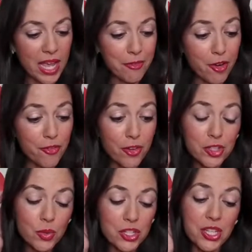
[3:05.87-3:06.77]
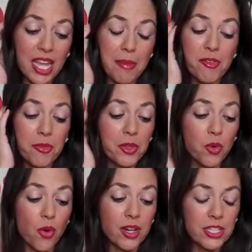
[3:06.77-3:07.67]
We have our first question that came in from
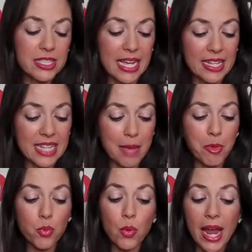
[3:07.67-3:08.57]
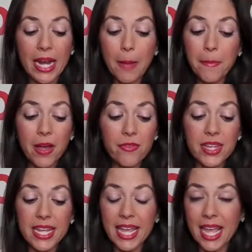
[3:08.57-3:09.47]
Lenore and says, I'm a right above
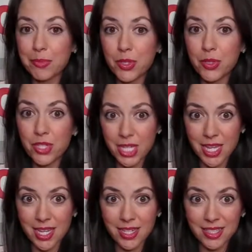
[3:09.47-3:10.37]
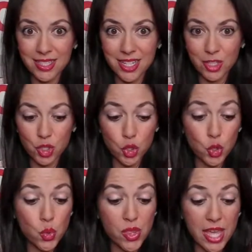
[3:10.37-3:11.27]
the knee amputee since
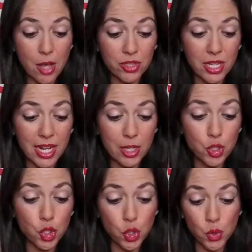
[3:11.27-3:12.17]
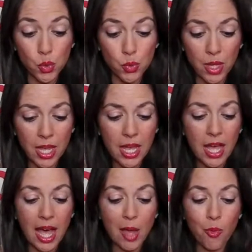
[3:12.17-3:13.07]
2002.
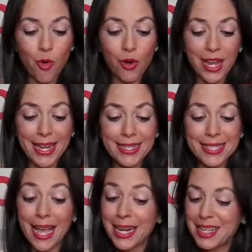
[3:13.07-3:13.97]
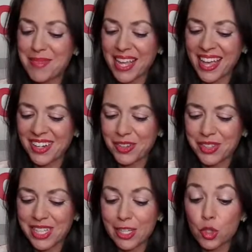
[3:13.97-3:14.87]
I wore a tiny
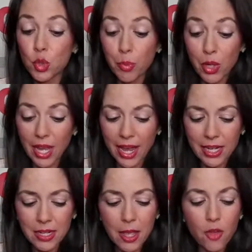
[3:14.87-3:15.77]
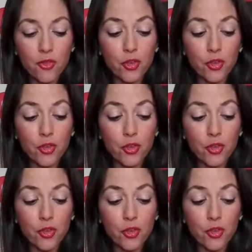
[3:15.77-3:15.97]
mechanical knee, a super light,